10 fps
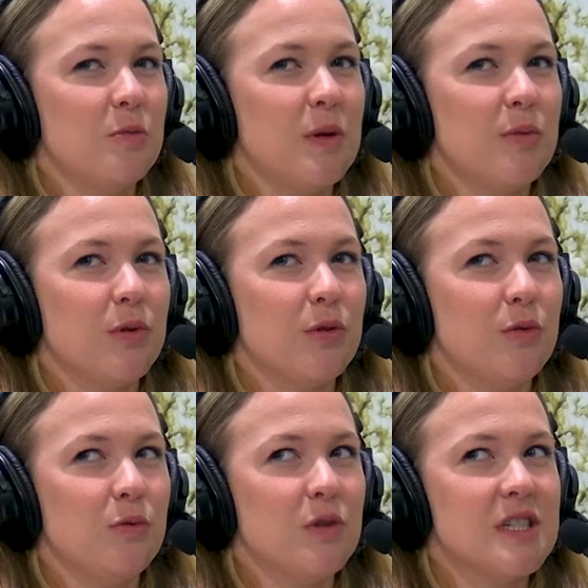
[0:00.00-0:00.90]
people
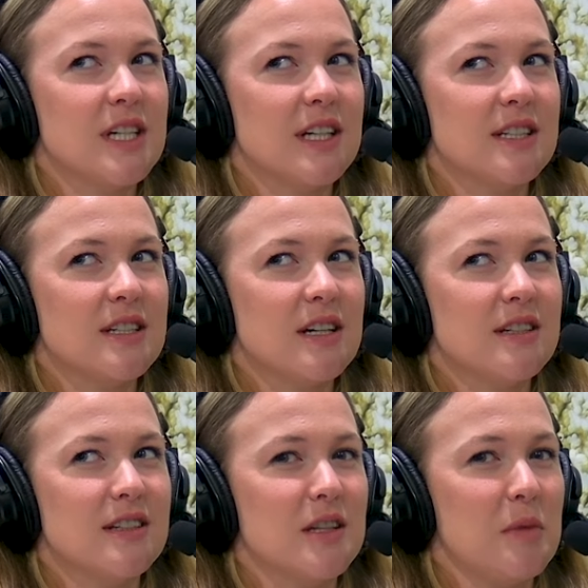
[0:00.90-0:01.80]
who want to get into
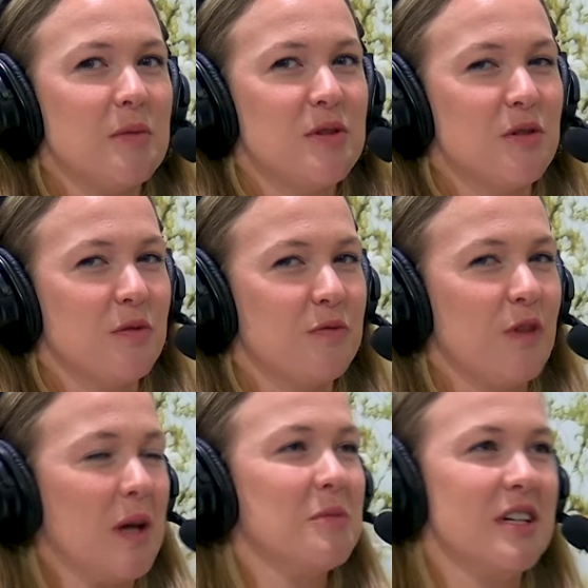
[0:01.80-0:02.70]
hunting that maybe their
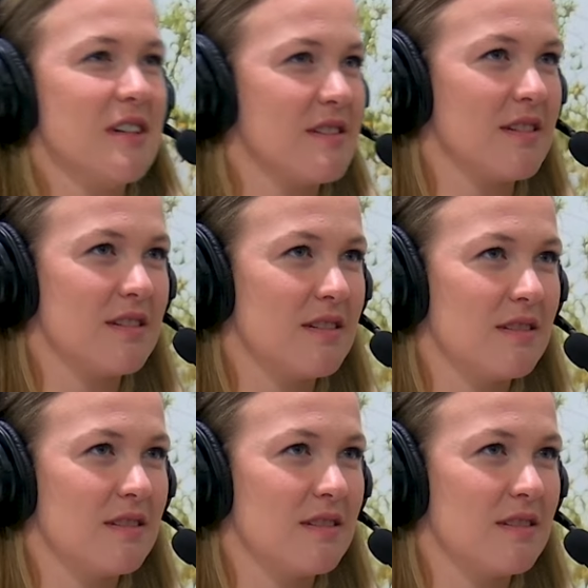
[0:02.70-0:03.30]
family doesn't.